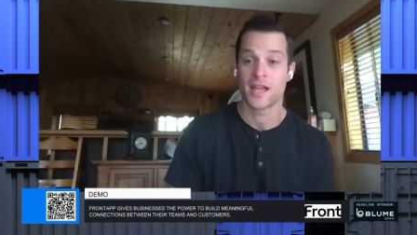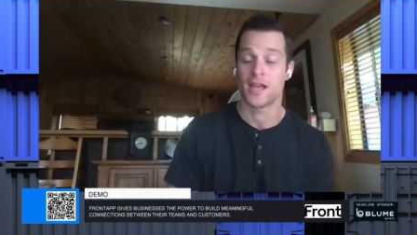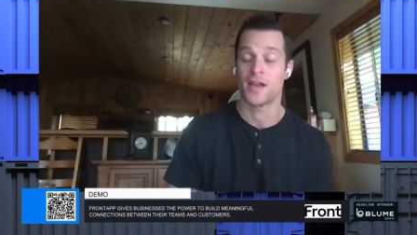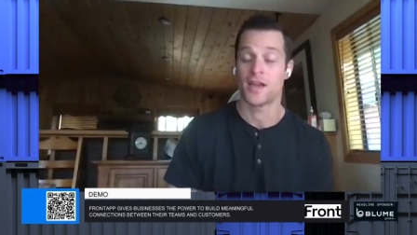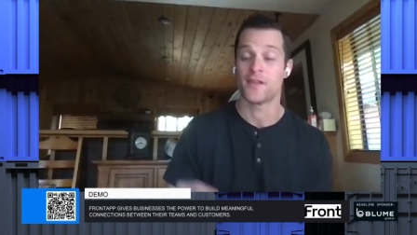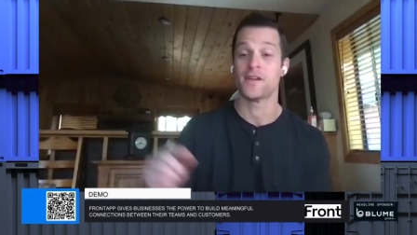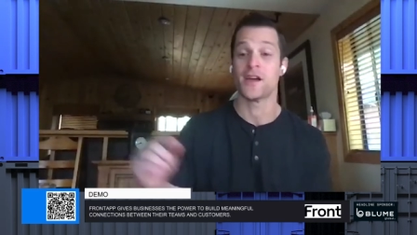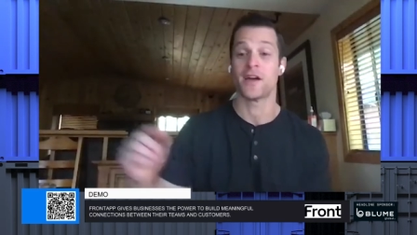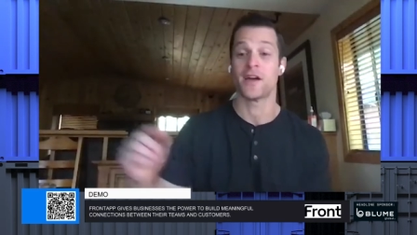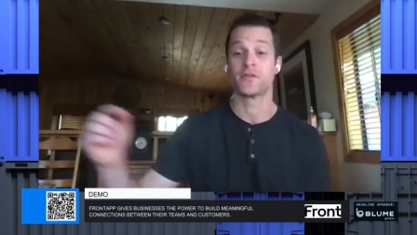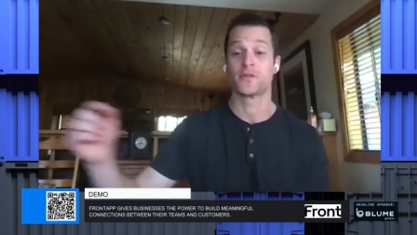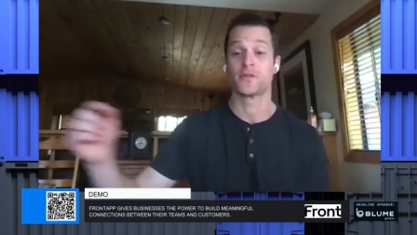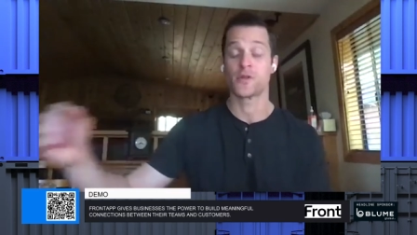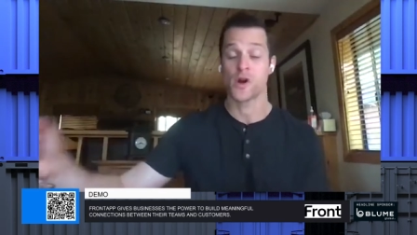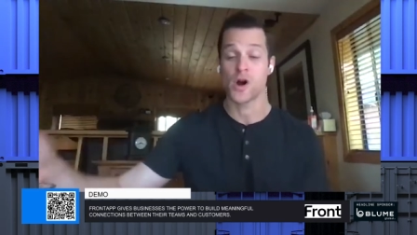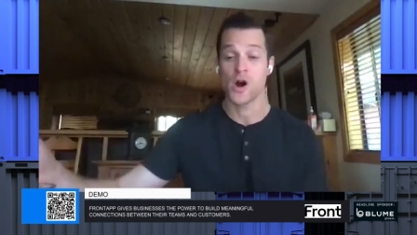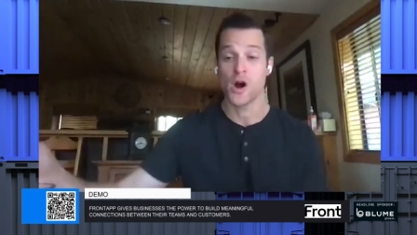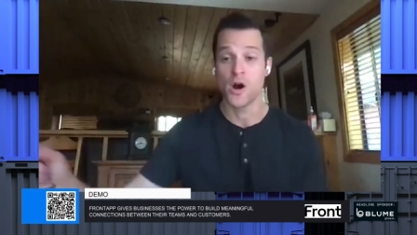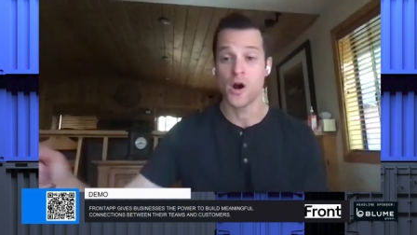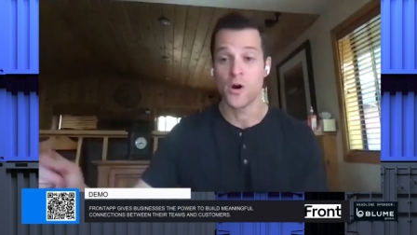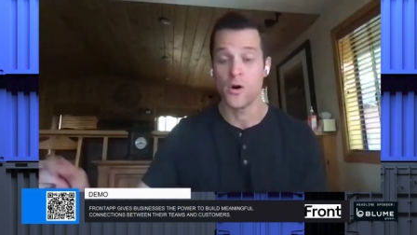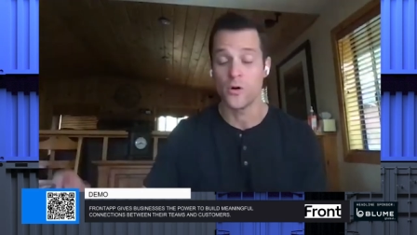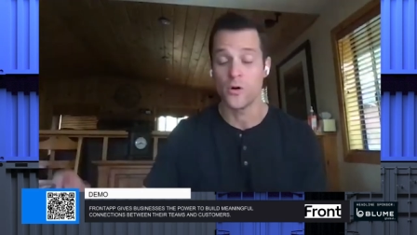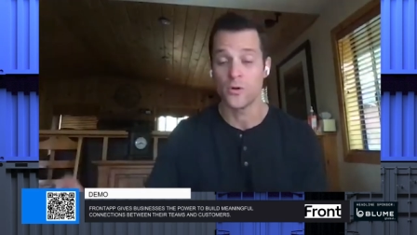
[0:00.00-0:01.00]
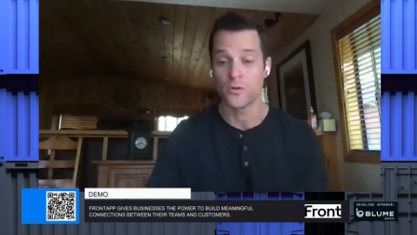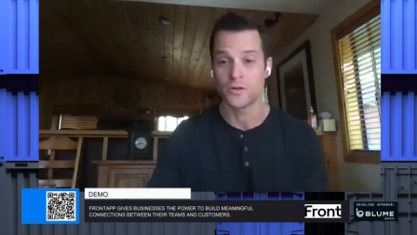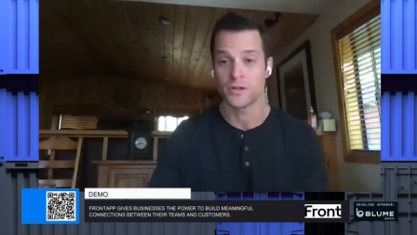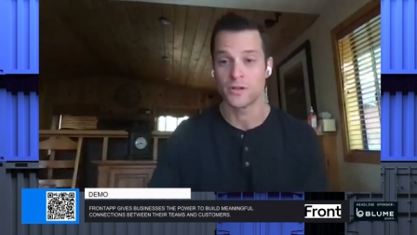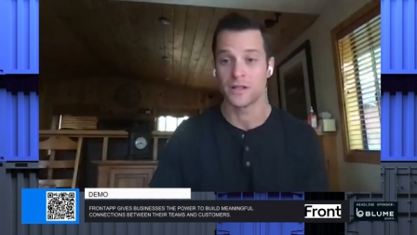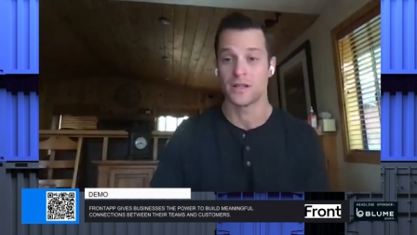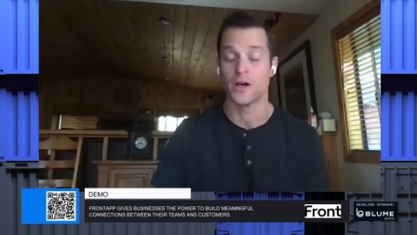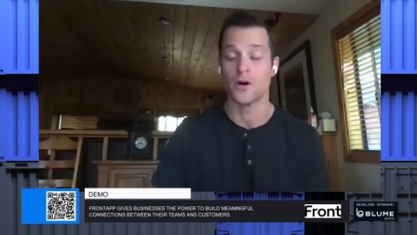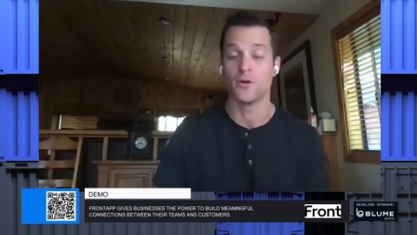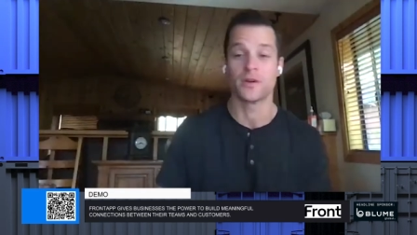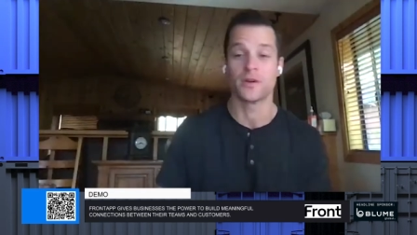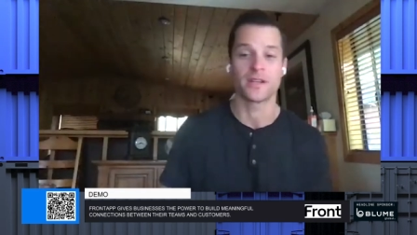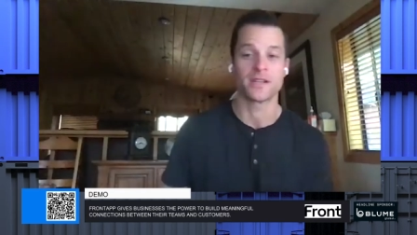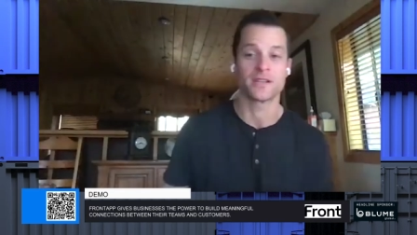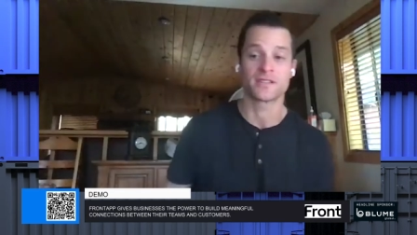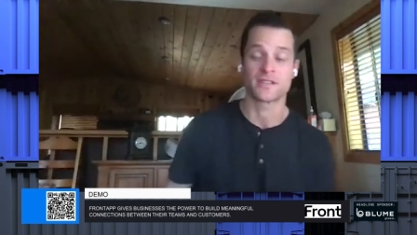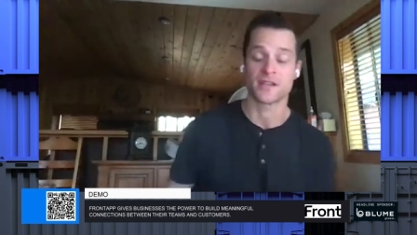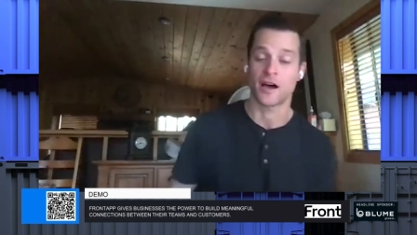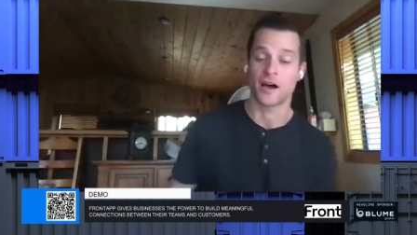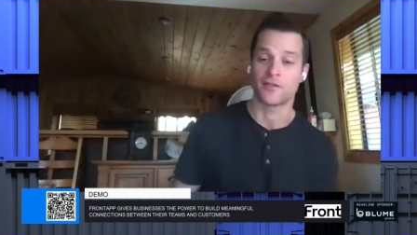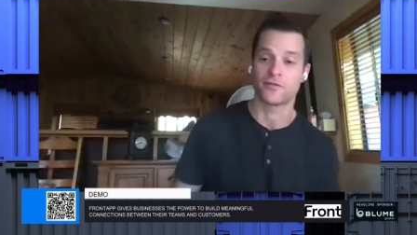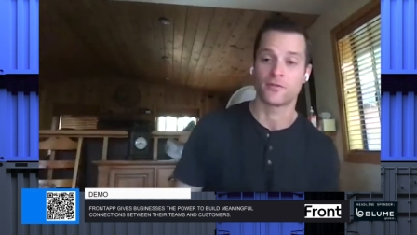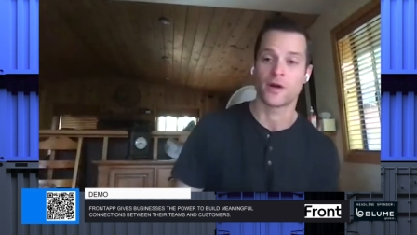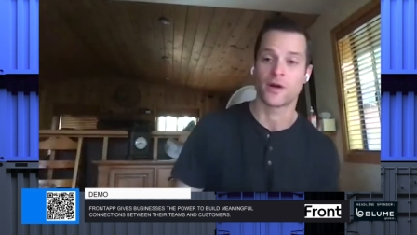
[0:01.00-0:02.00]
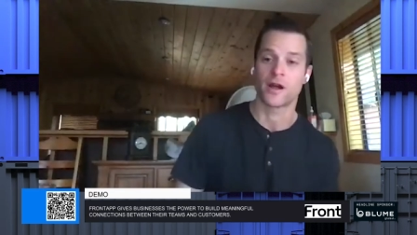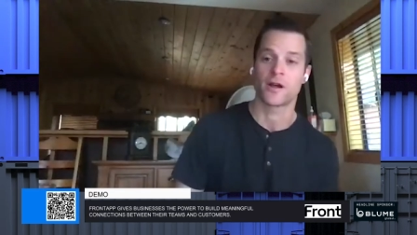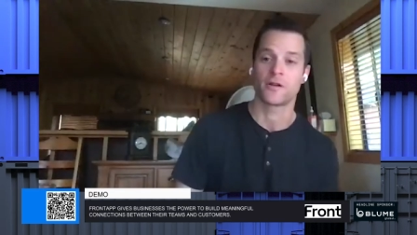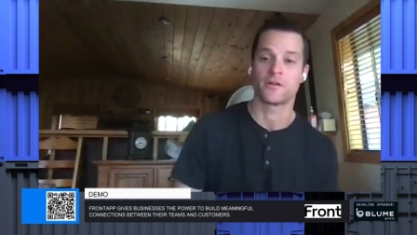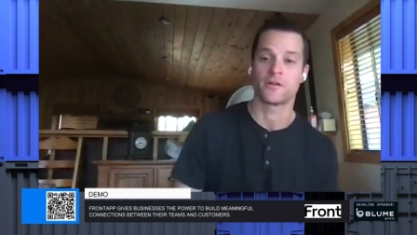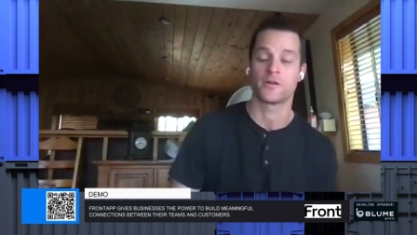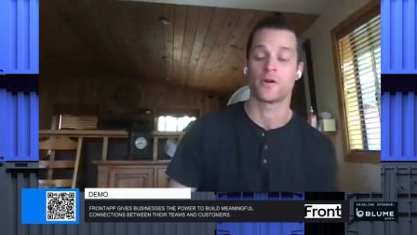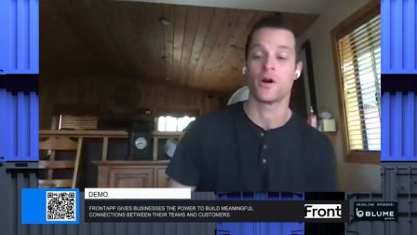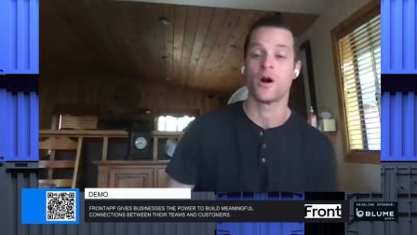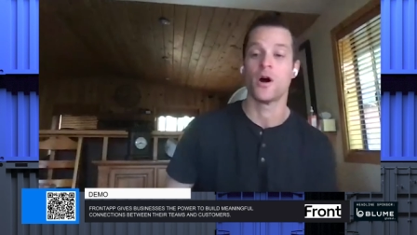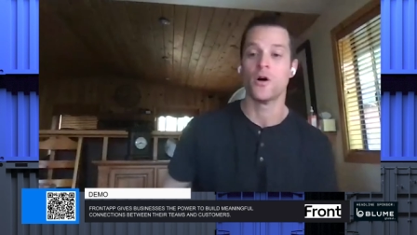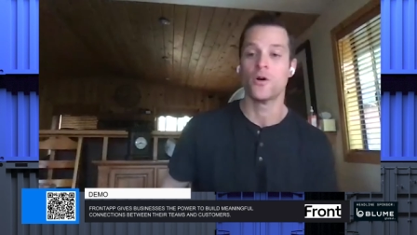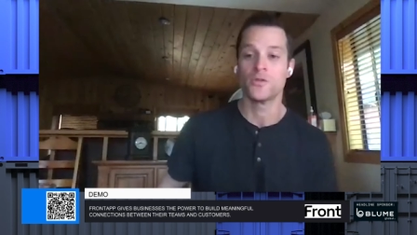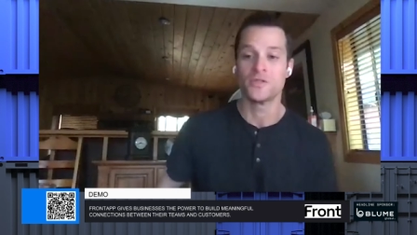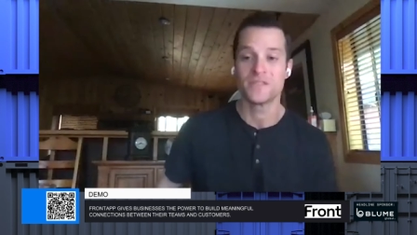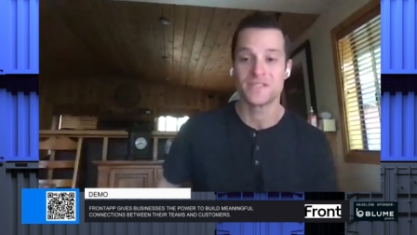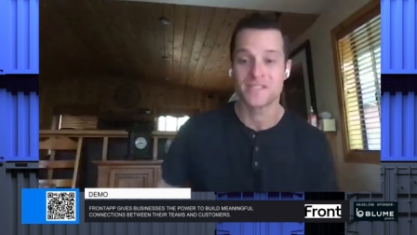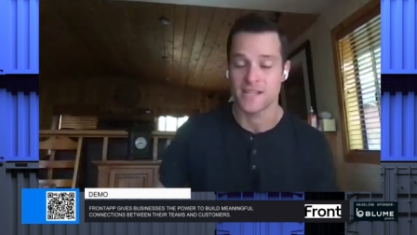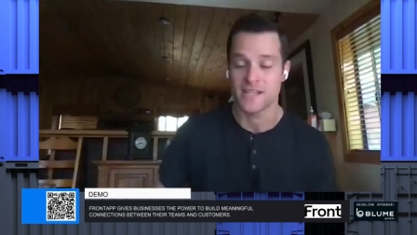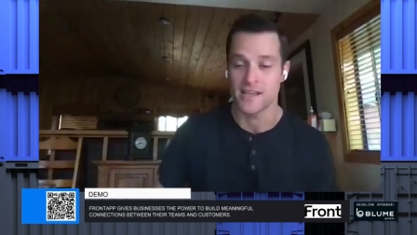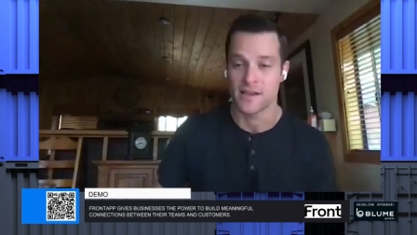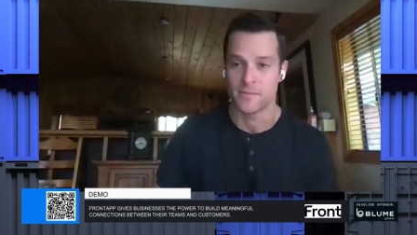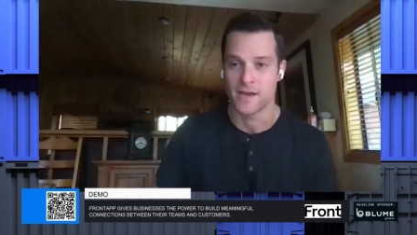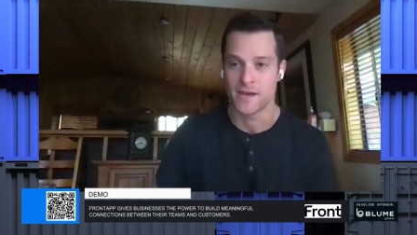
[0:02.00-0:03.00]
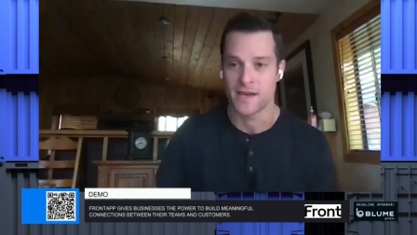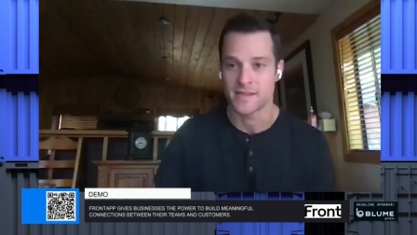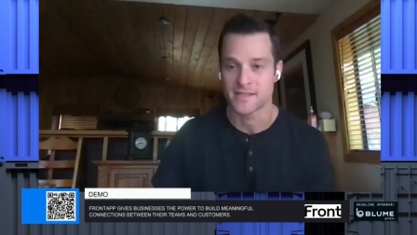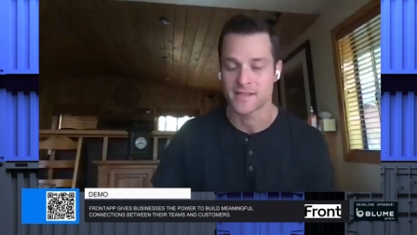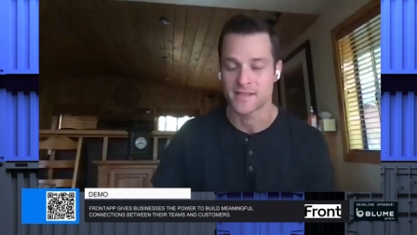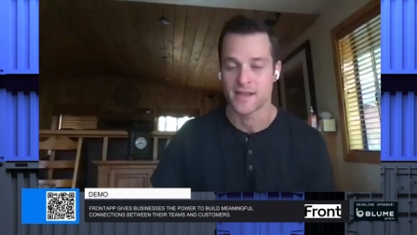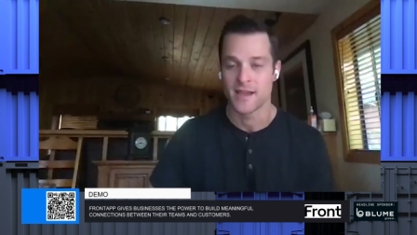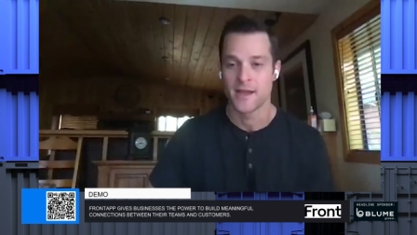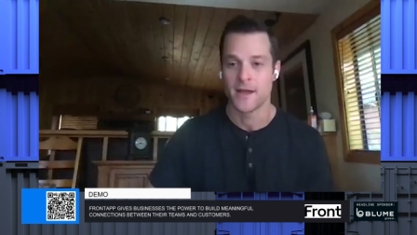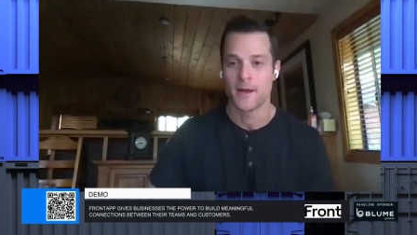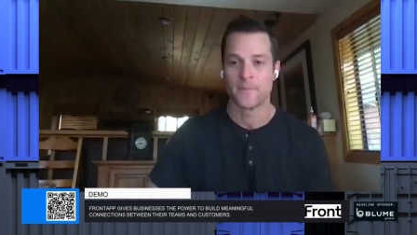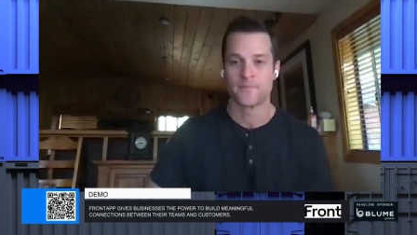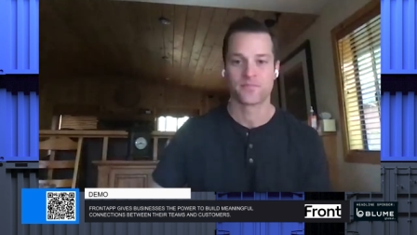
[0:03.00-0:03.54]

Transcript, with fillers: If you have your own loading software, your own TMS,